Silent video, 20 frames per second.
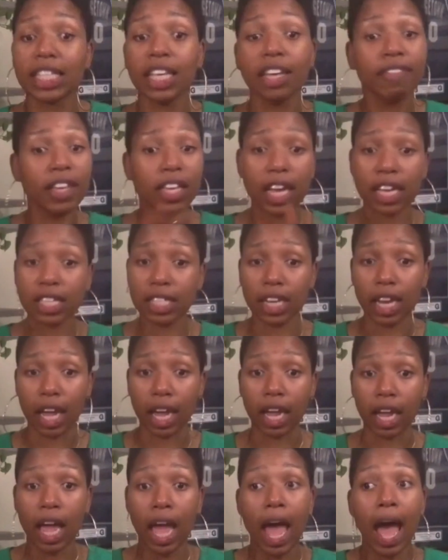even
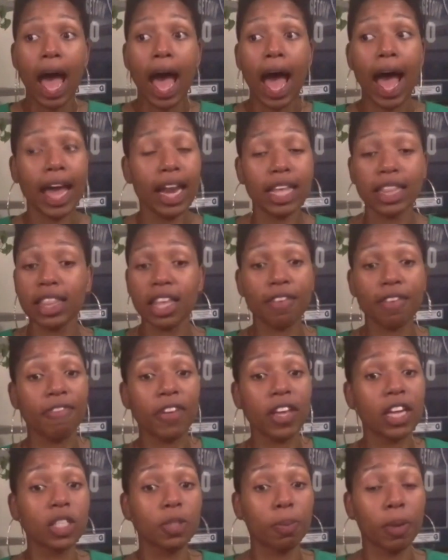yesterday, I didn't think
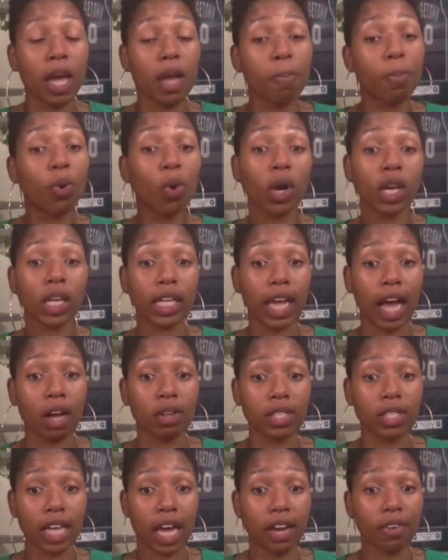Phoenix played poorly
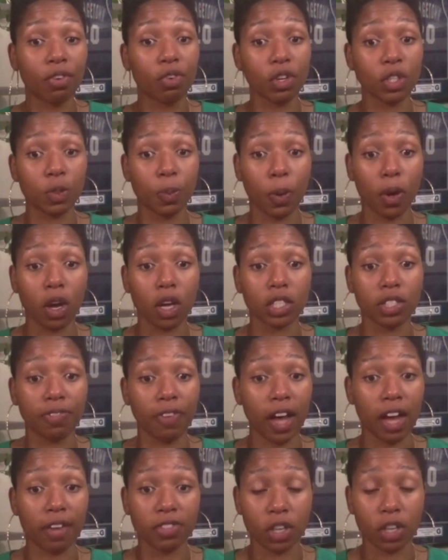outside of Chris Paul's
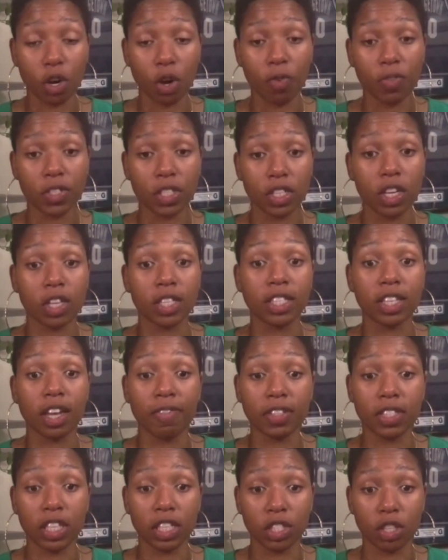five turnovers and their
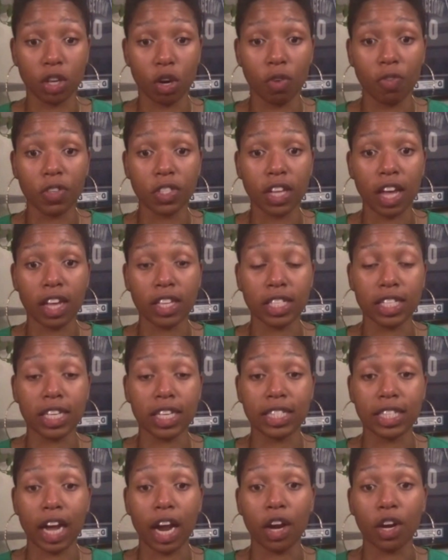17 turnovers as an
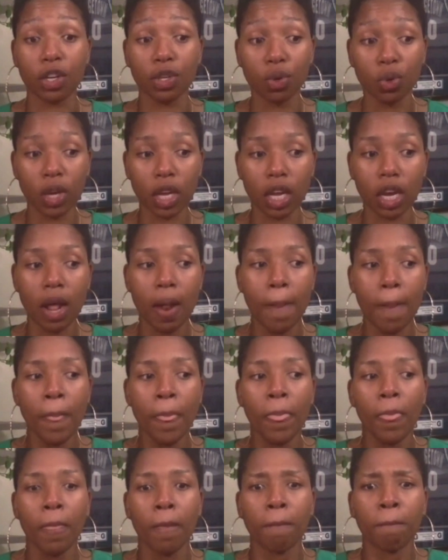entire unit.
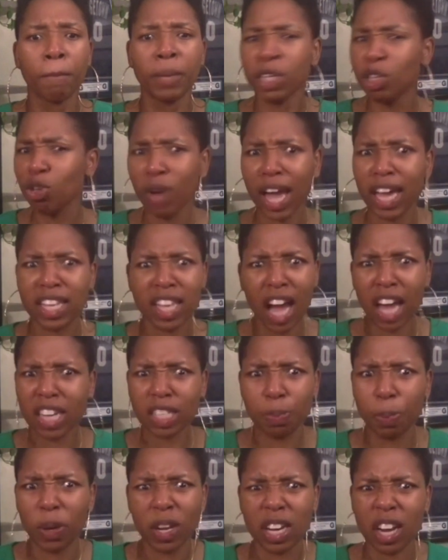But you had
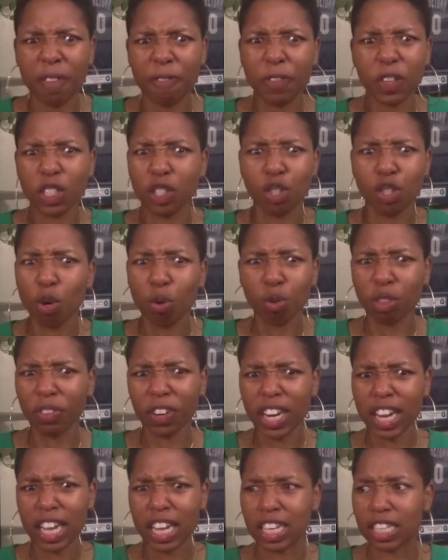Giannis pulling up for two
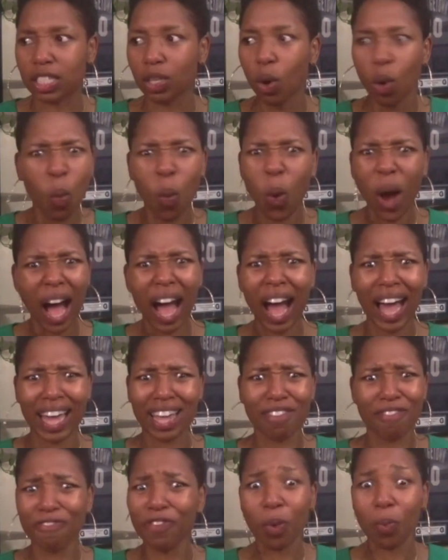threes. Why?
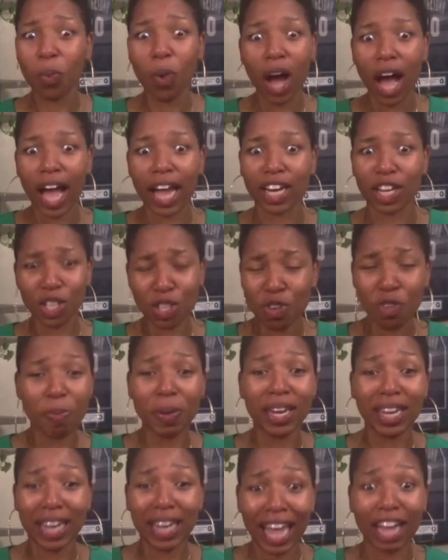For what? You've
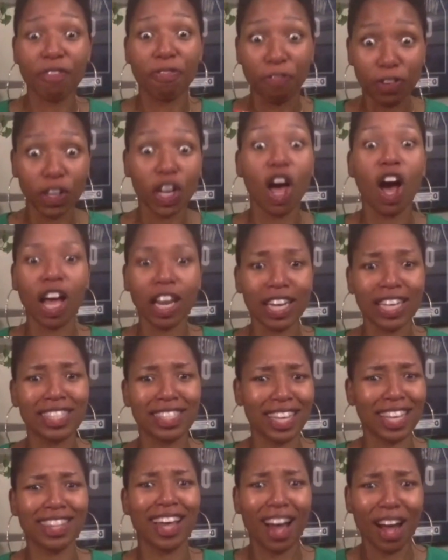been like flawless in
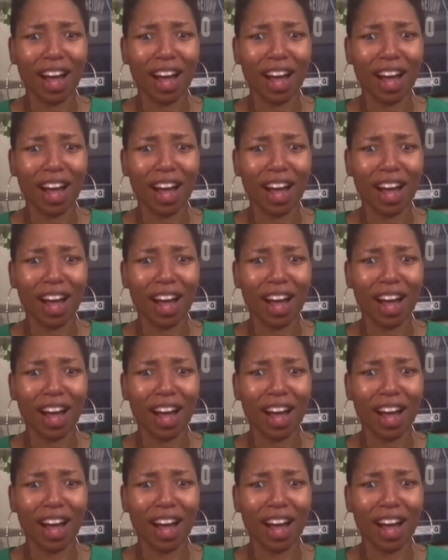the